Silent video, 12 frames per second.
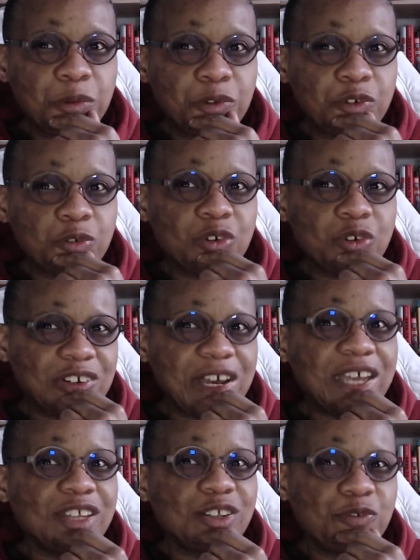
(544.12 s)
of them were
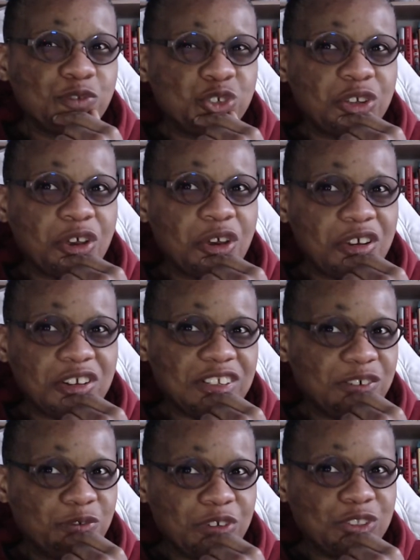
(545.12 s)
kind of
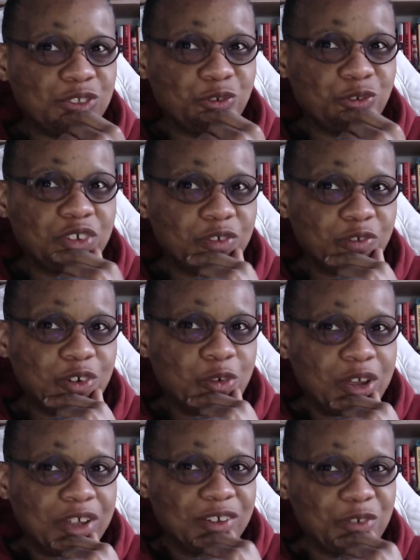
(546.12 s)
dirty when
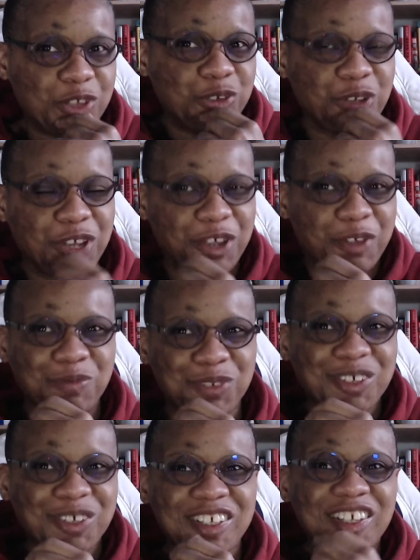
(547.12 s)
you come
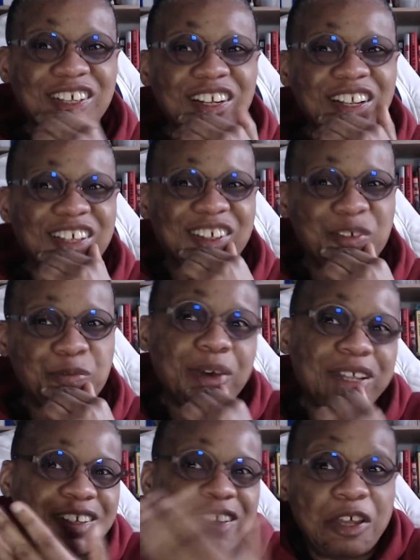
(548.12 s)
to it.
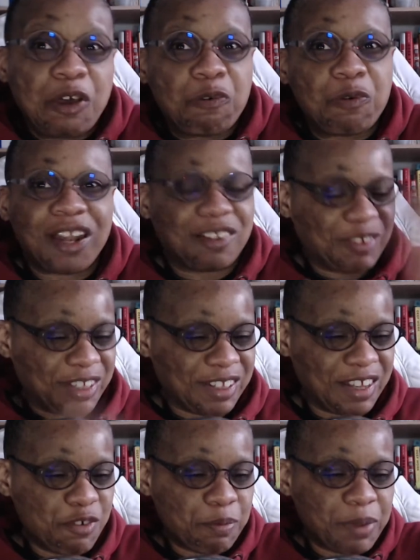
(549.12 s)
But, well,
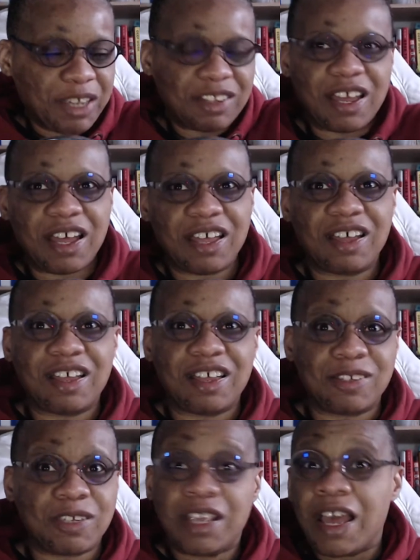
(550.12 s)
never mind.
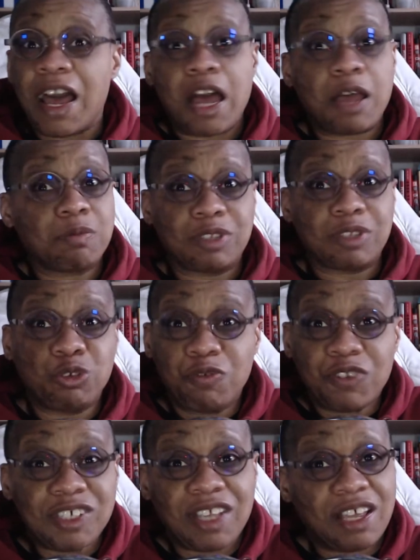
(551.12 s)
To
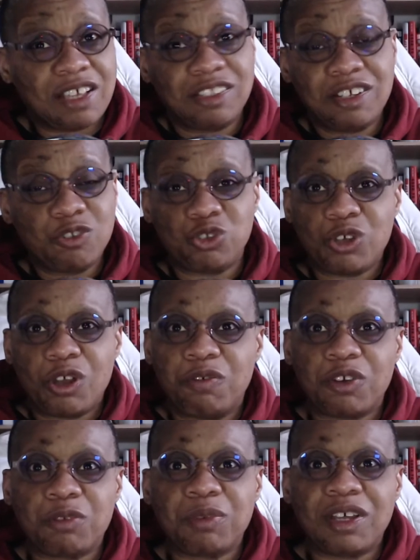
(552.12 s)
this day, I still enjoy
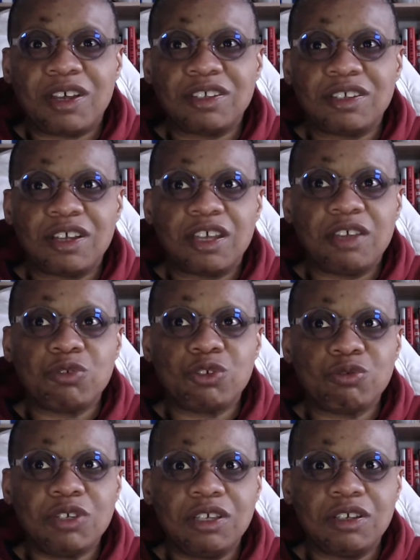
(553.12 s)
them. And it was
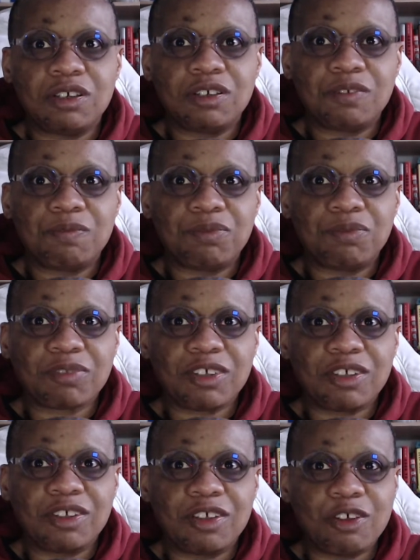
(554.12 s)
really a
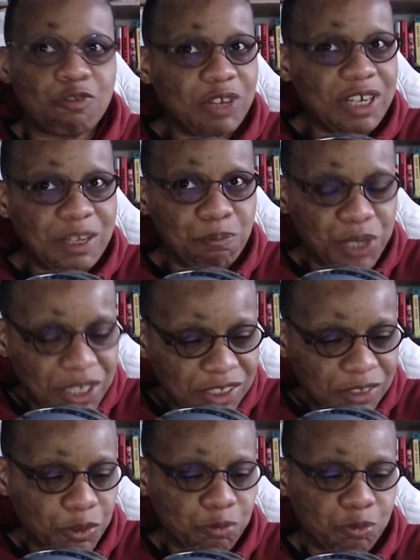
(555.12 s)
really
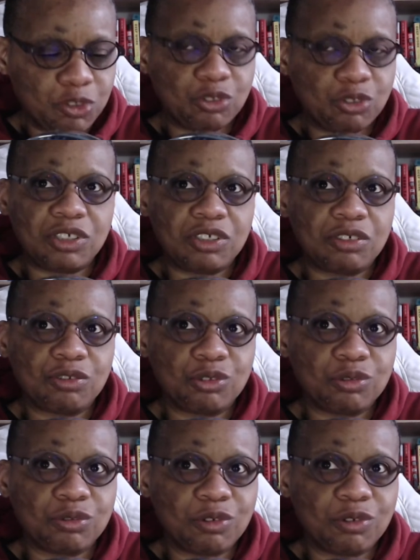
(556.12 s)
pleasing moment to listen
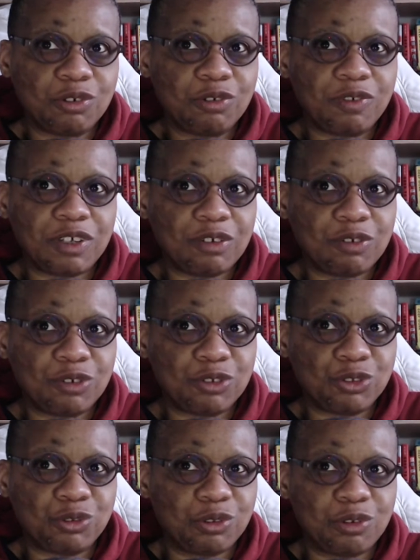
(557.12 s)
to all
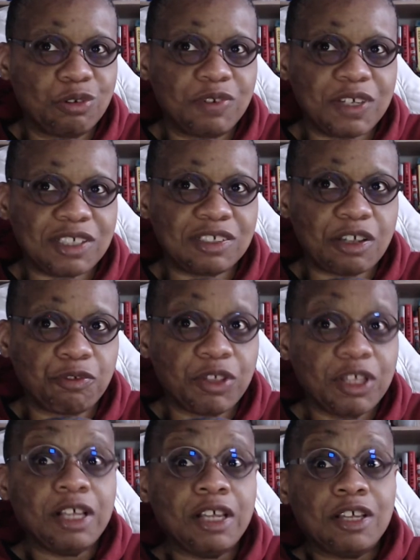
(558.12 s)
that stuff.
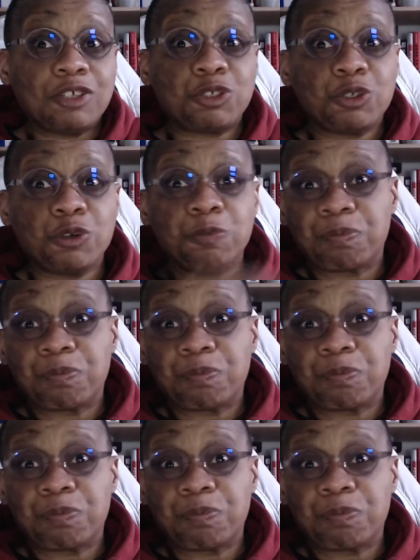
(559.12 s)
So,